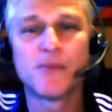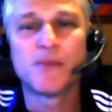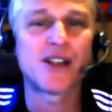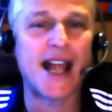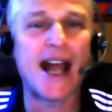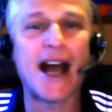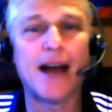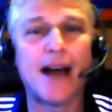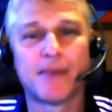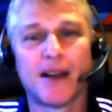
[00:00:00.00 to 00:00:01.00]
already
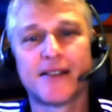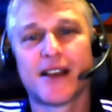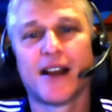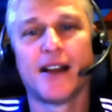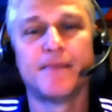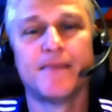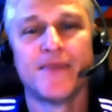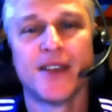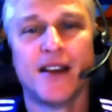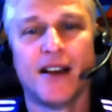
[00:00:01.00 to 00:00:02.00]
happened by the time
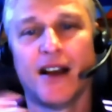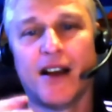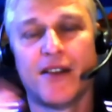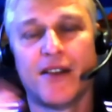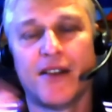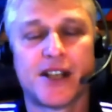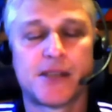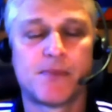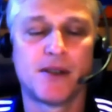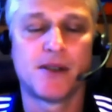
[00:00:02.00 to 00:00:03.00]
they
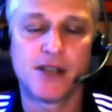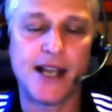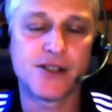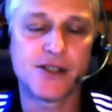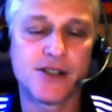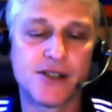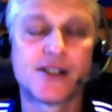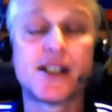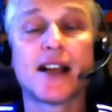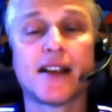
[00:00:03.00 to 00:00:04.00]
adjust. But to answer your
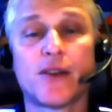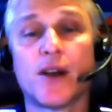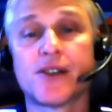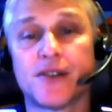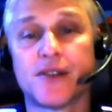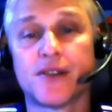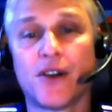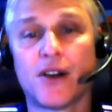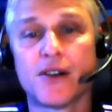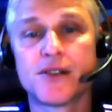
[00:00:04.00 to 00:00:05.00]
second question
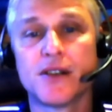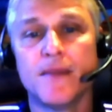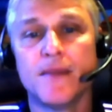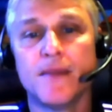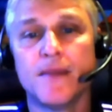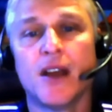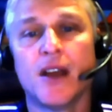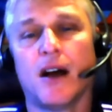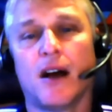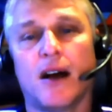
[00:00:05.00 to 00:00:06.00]
first,
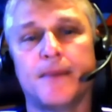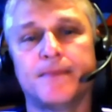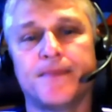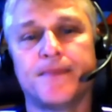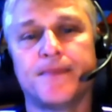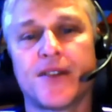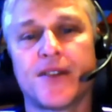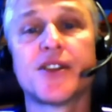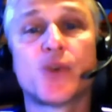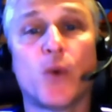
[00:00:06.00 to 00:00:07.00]

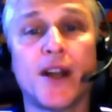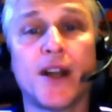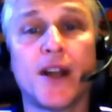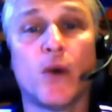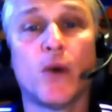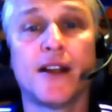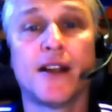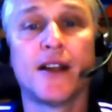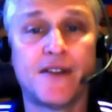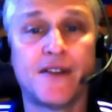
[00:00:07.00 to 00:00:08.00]
they're the 21
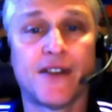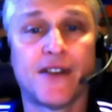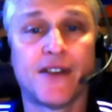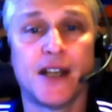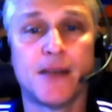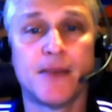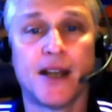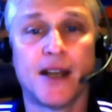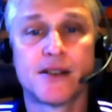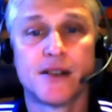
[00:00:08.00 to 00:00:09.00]
and 55
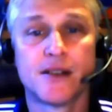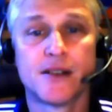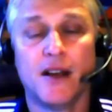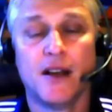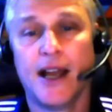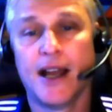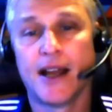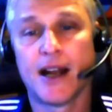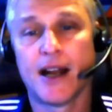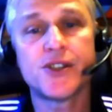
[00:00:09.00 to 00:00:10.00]
EMAs.
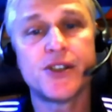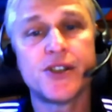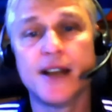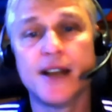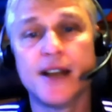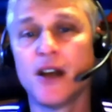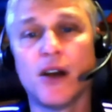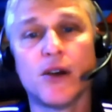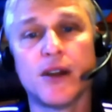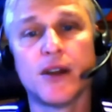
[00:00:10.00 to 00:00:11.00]
And I want you guys to
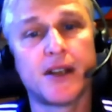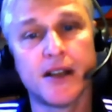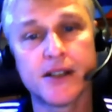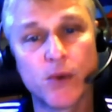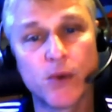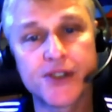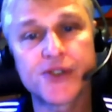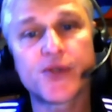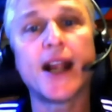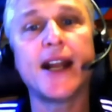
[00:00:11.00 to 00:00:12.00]
know that because we're a
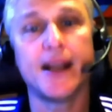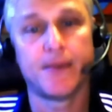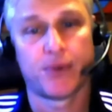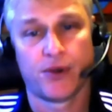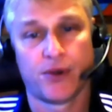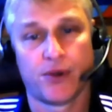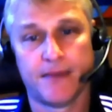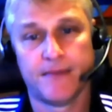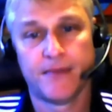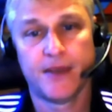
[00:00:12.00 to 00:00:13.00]
training
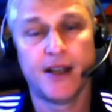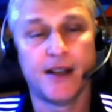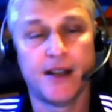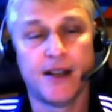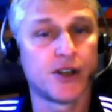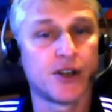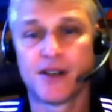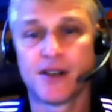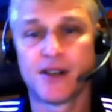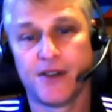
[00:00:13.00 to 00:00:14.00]
program in
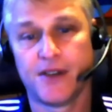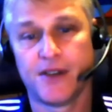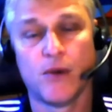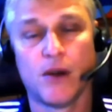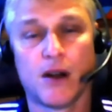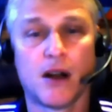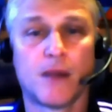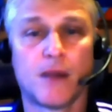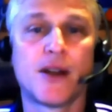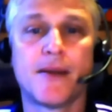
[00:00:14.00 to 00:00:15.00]
terms of
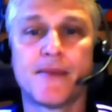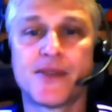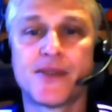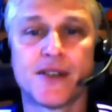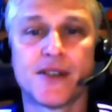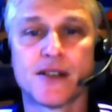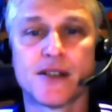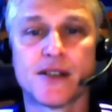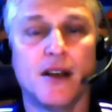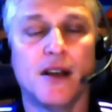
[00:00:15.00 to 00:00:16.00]
our premium
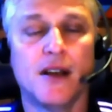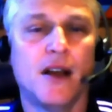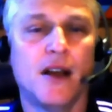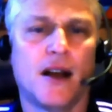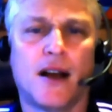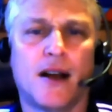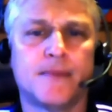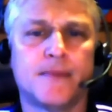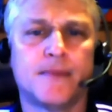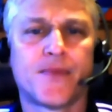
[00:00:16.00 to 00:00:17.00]
services,
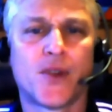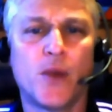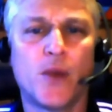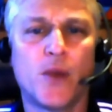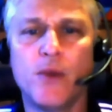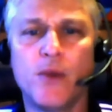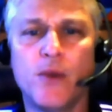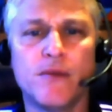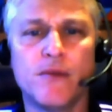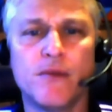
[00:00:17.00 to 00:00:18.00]

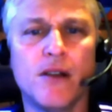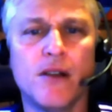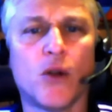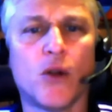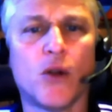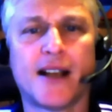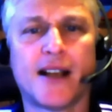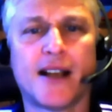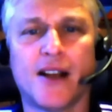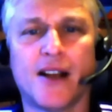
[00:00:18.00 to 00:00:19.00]
we don't hold back
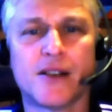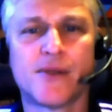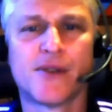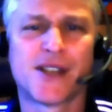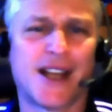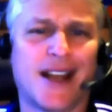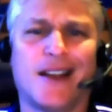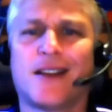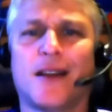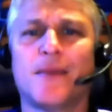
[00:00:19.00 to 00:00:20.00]
any knowledge. We don't say,
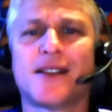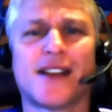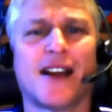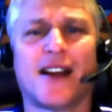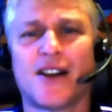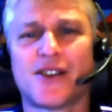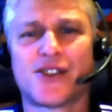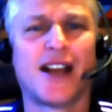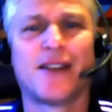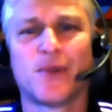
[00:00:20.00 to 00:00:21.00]
hey, come inside our
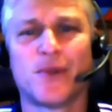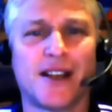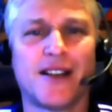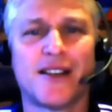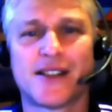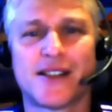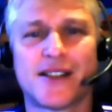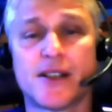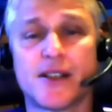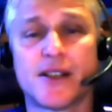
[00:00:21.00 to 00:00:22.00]
site and we'll tell you the
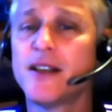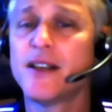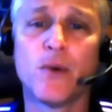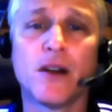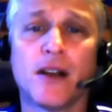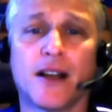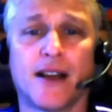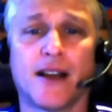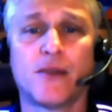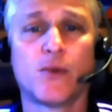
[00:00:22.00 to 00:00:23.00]
secrets. It doesn't work like
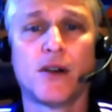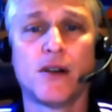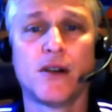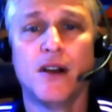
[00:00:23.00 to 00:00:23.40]
that. We're